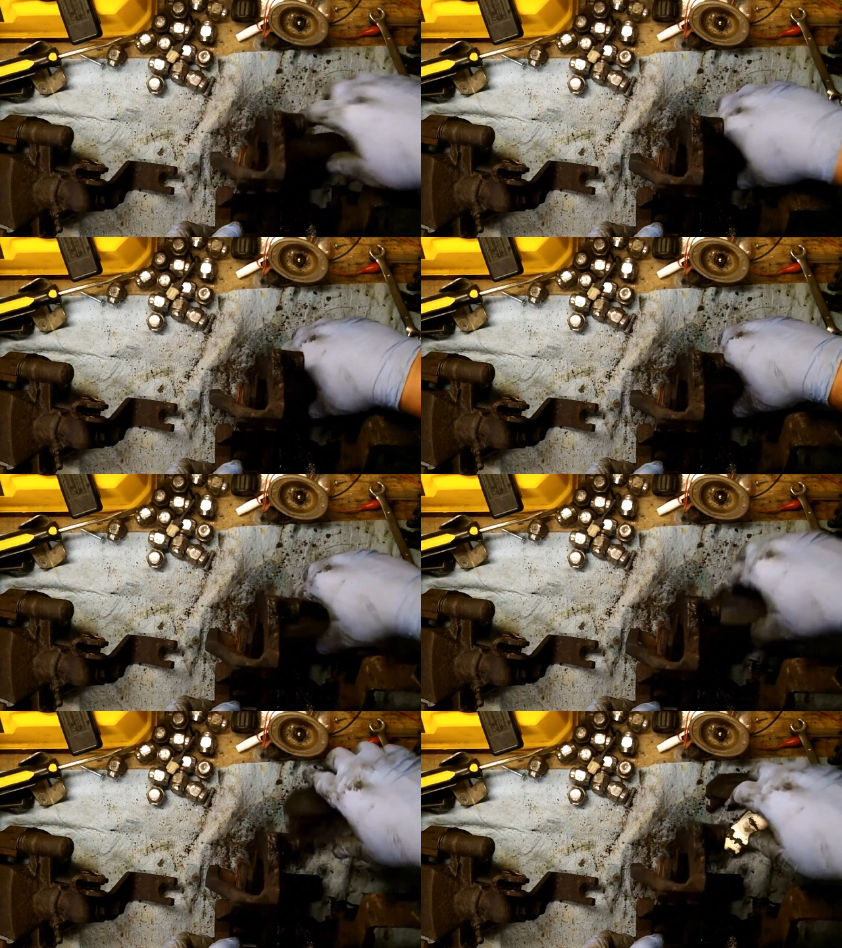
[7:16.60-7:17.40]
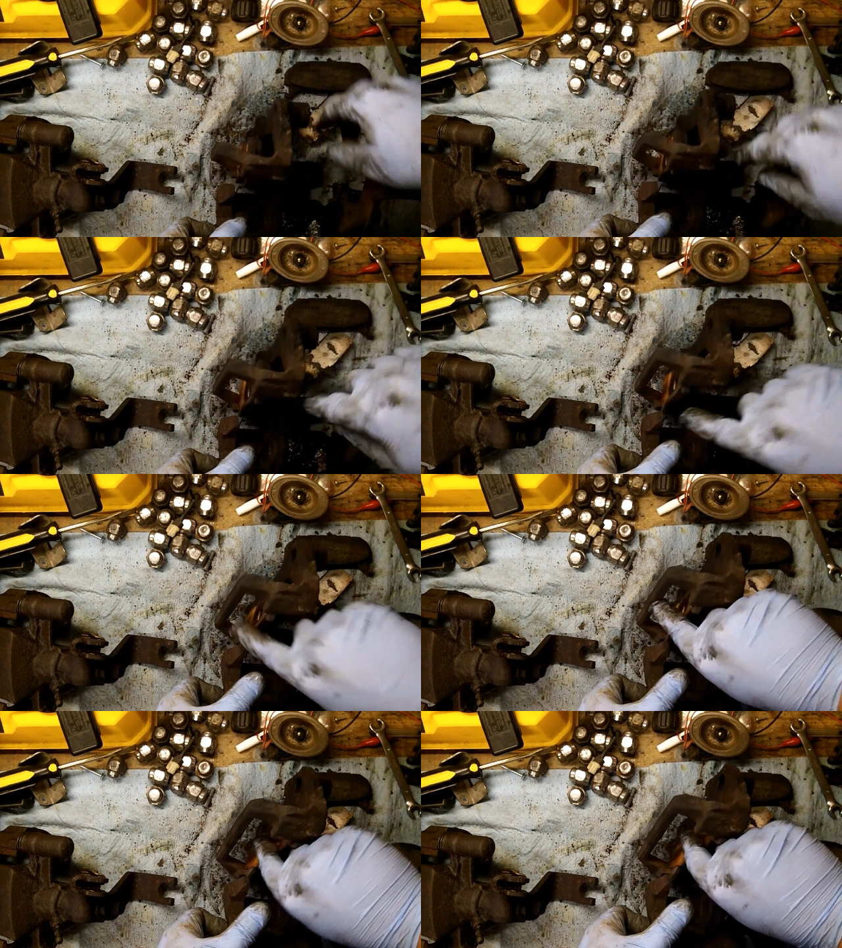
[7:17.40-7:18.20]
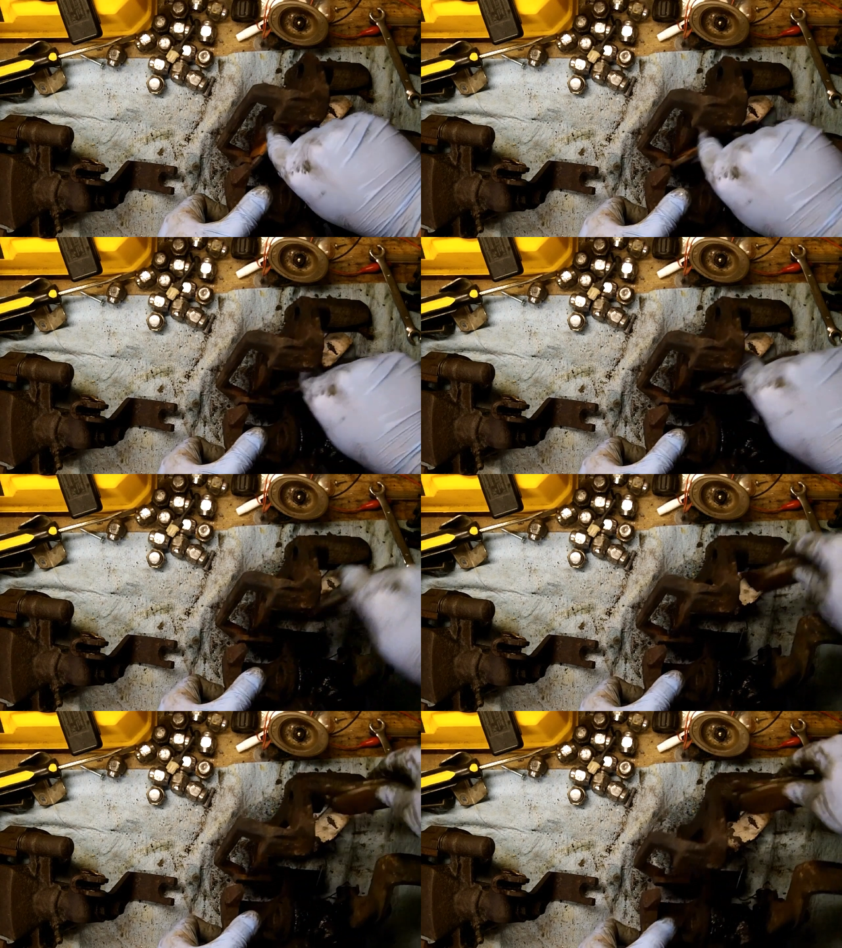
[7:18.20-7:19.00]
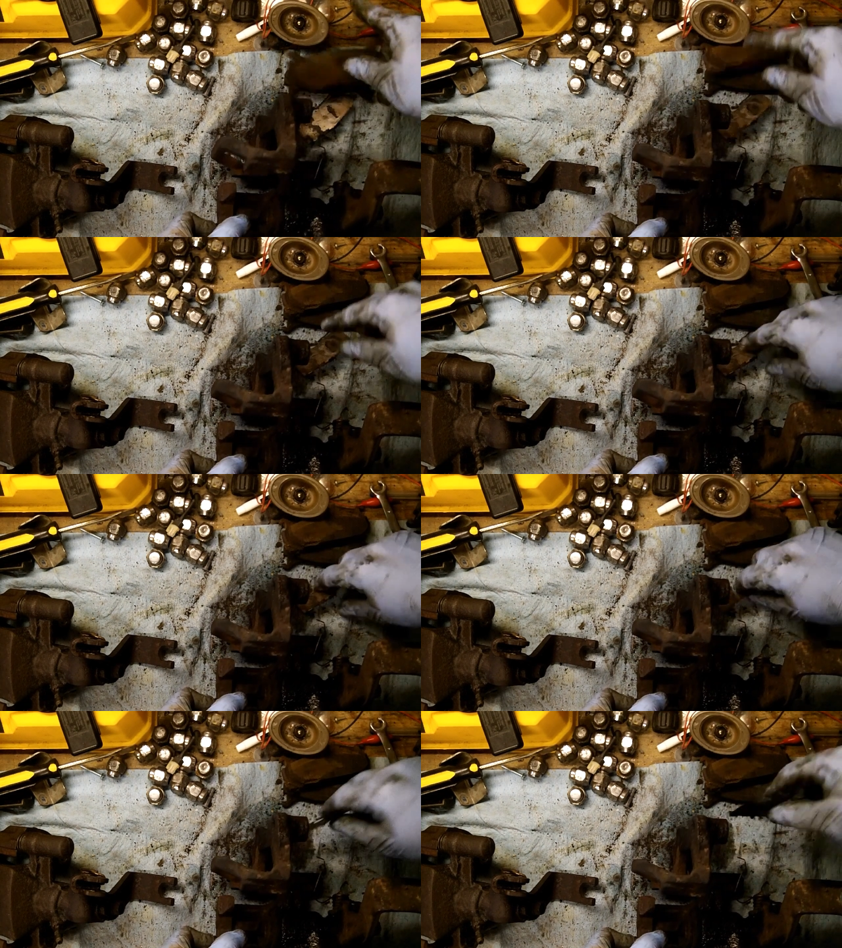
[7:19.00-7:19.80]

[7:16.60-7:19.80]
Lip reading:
No face is visible, so there are no lips to read.